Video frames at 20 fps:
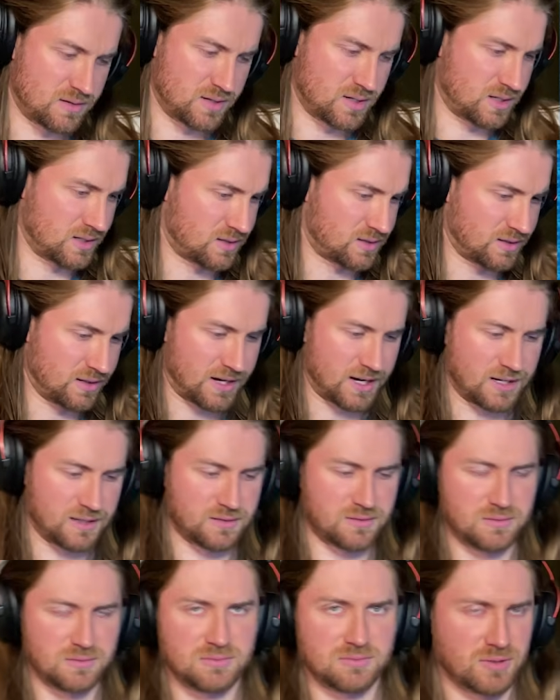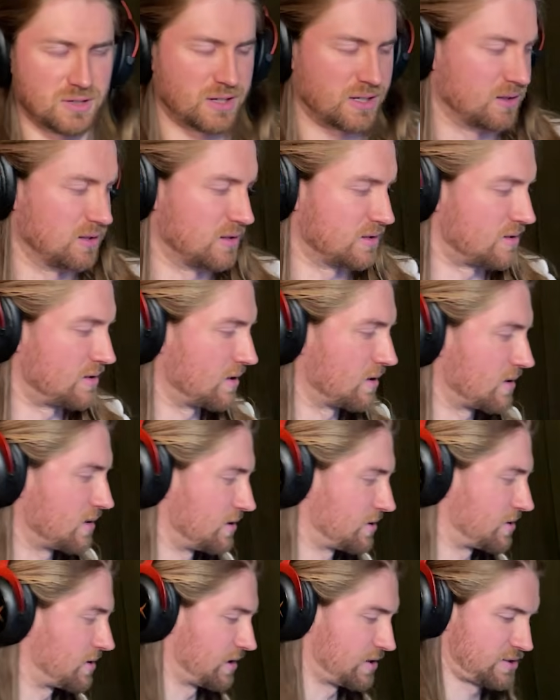honestly. I got a little running list here.
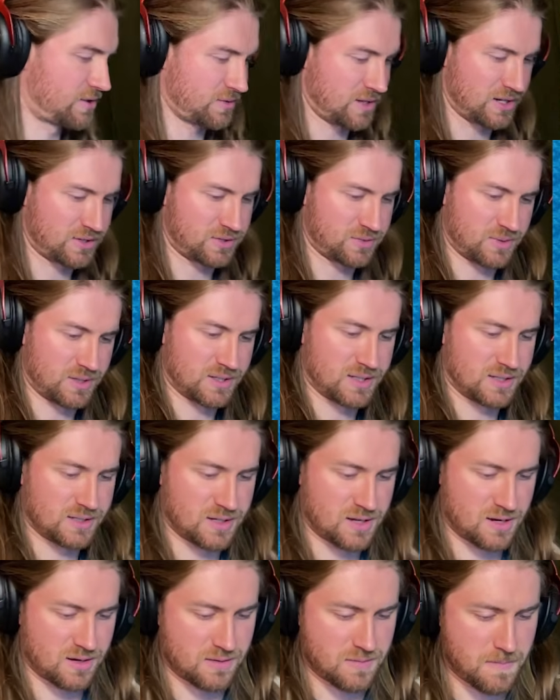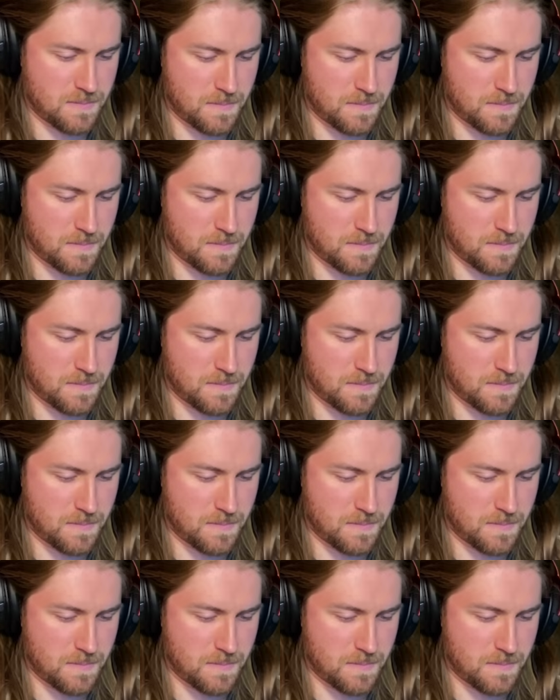I should write that down.